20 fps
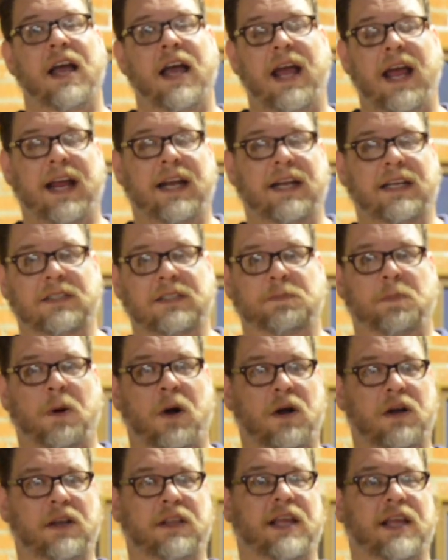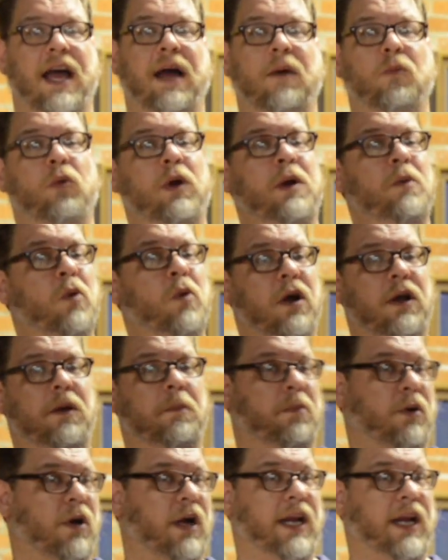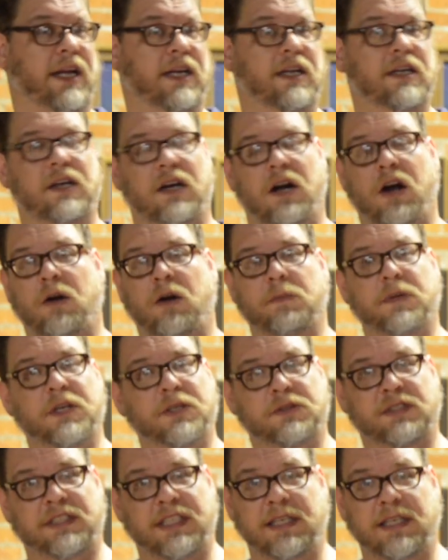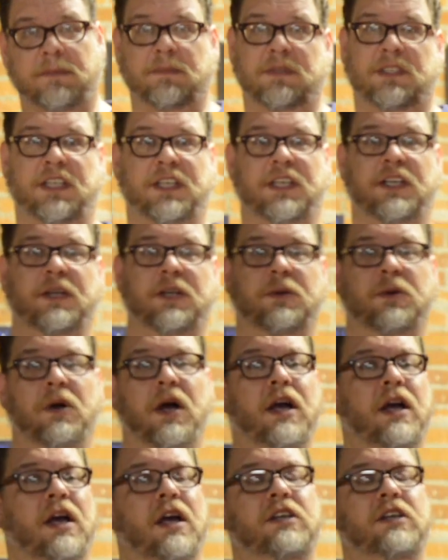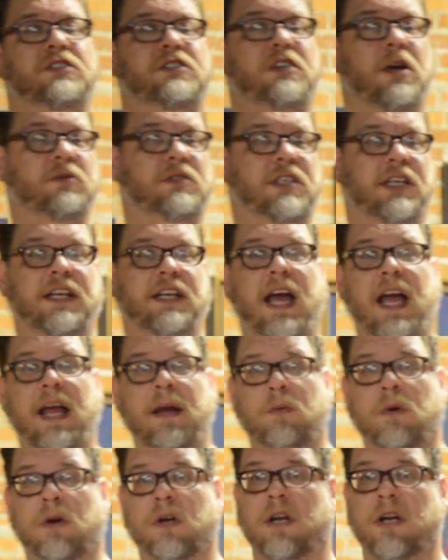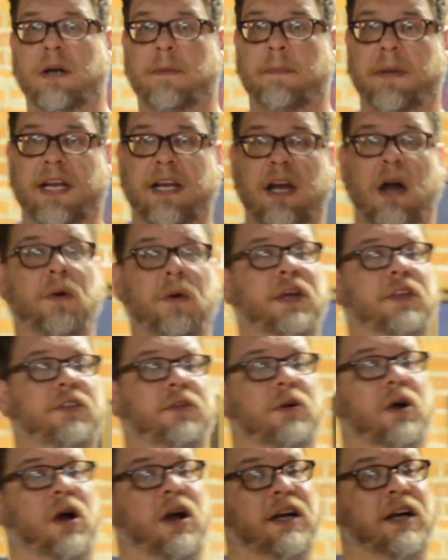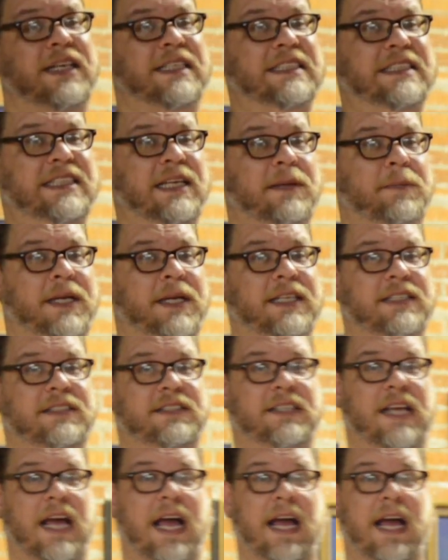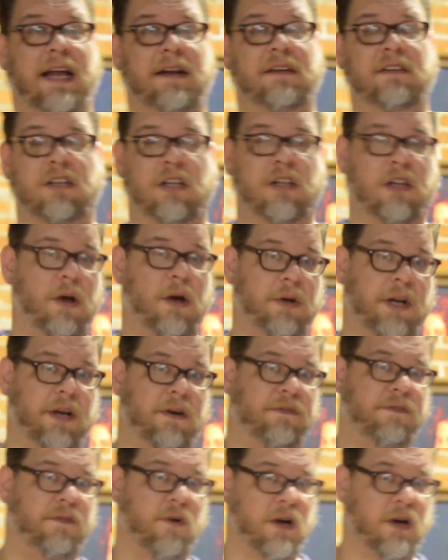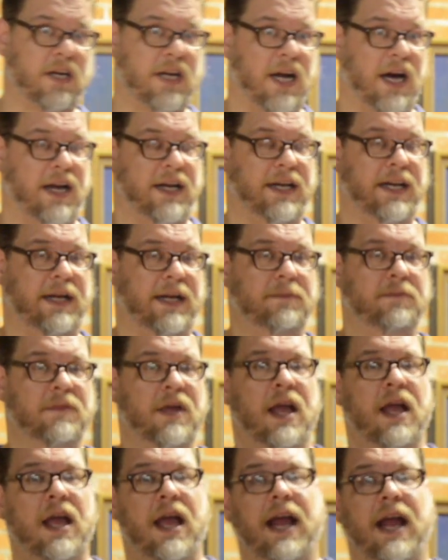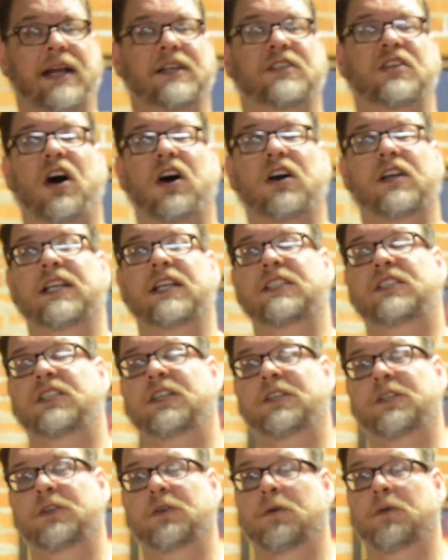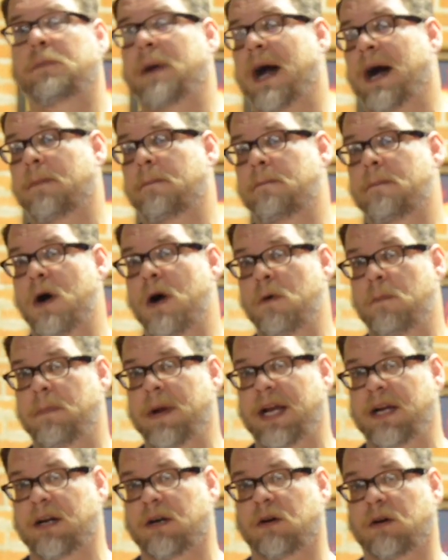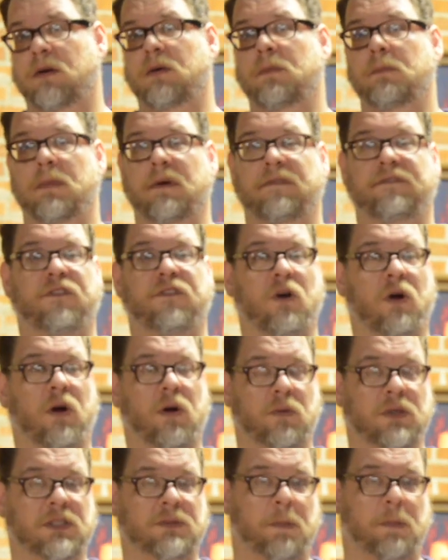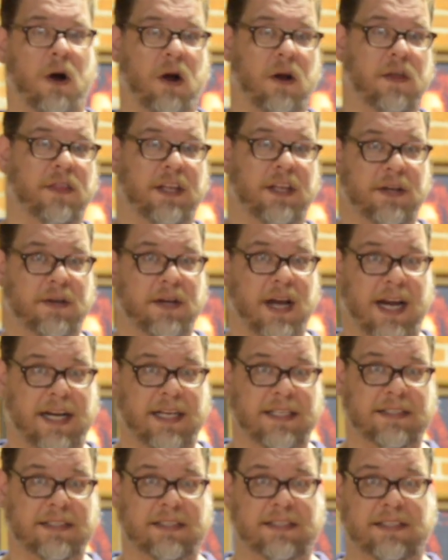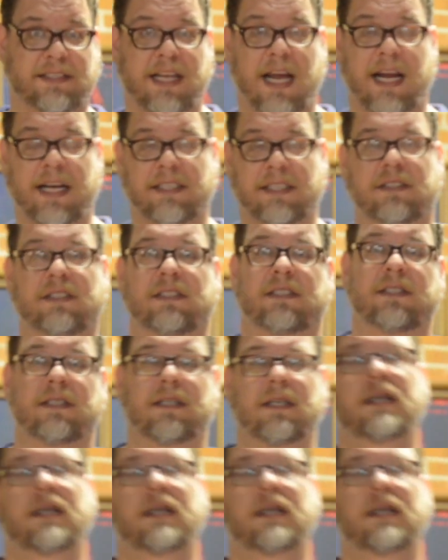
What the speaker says: and as part of that we want to bring our museum to you. So today we're going to be going through our exhibits at Colonial Fort Conde and talking to you about Mobile before it was part of the United States.